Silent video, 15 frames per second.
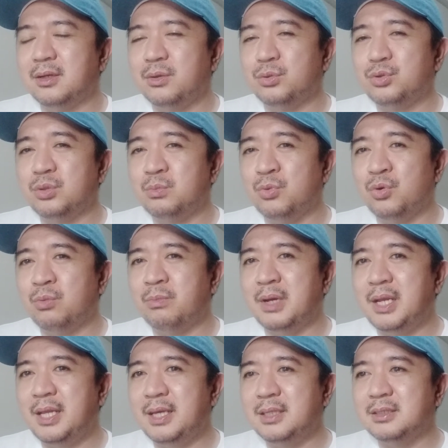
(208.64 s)
gusto mo
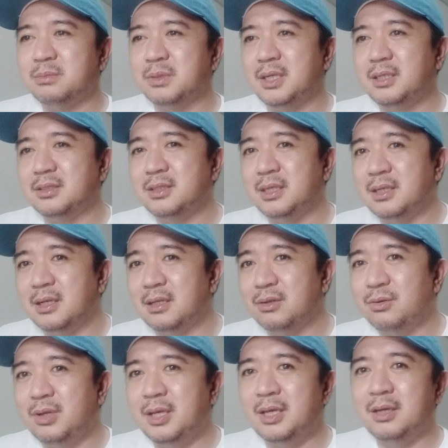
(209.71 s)
umalis, maging single
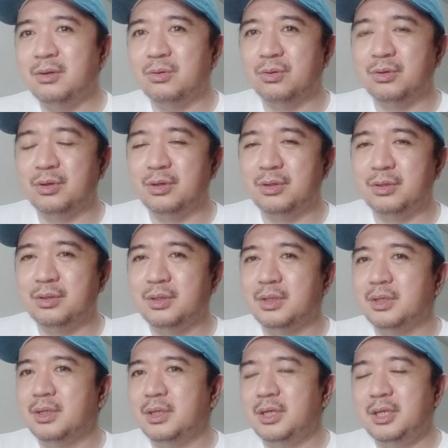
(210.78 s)
uli, or
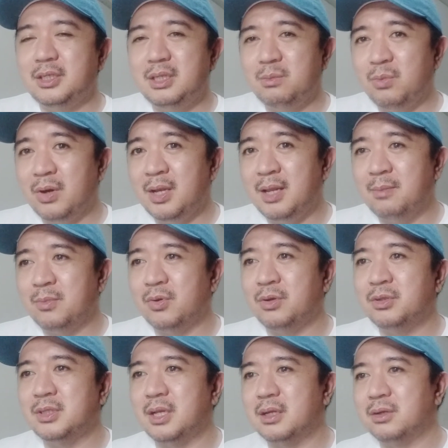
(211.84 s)
hindi mo alam kung
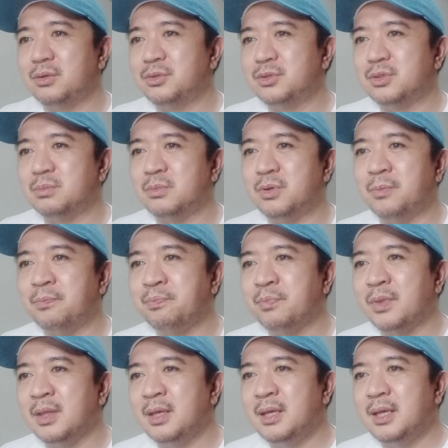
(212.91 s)
ano talaga gusto mo.
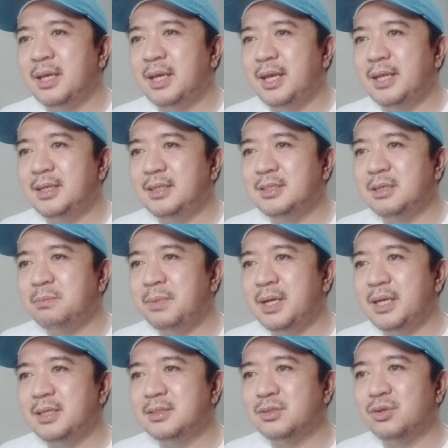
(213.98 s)
And isa pa
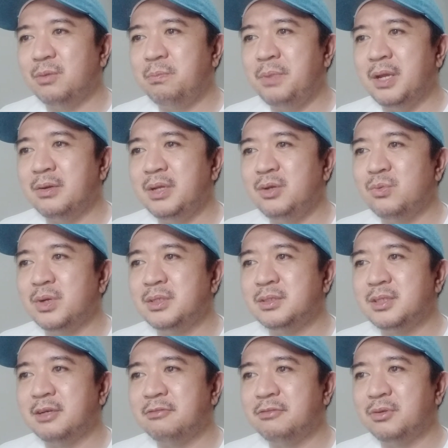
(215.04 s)
is comparing
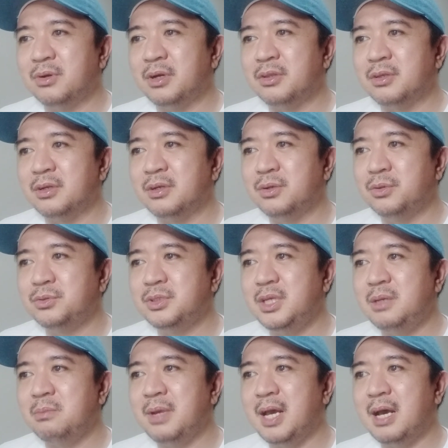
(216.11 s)
oneself to other who
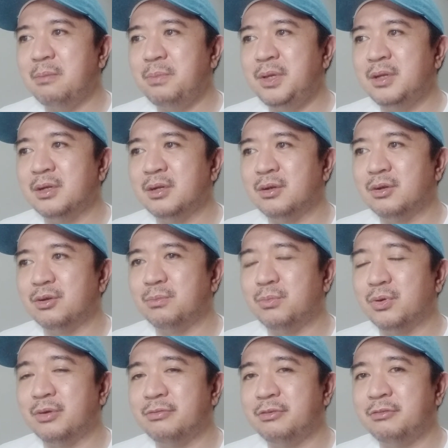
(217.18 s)
seem happier or
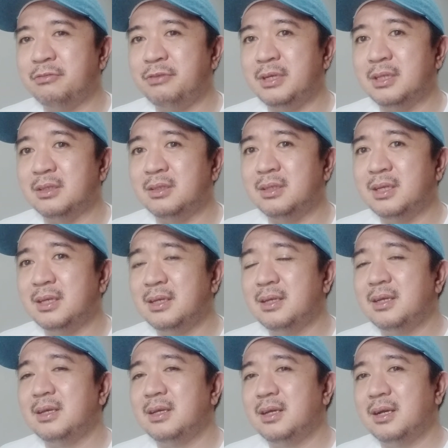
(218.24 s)
more fulfilled.
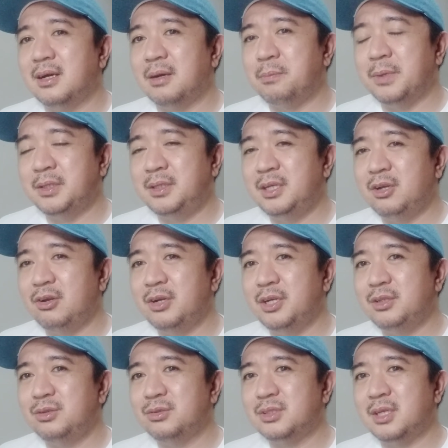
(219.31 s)

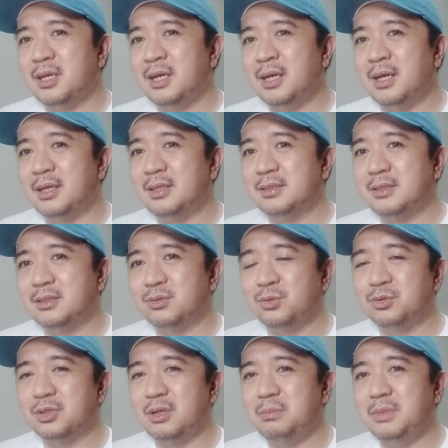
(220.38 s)
Particular to sa
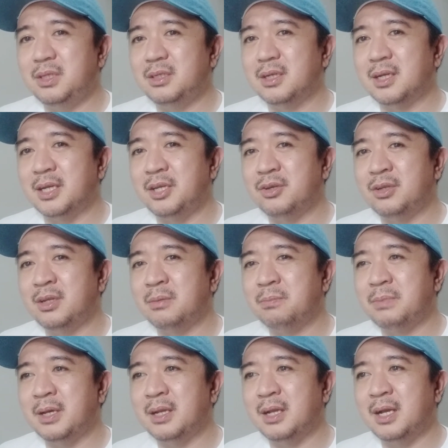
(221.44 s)
social media ngayon, na
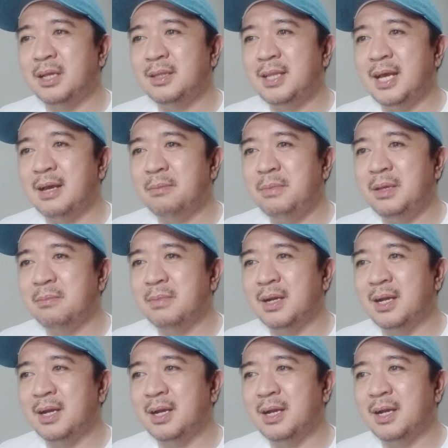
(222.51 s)
parang ang daming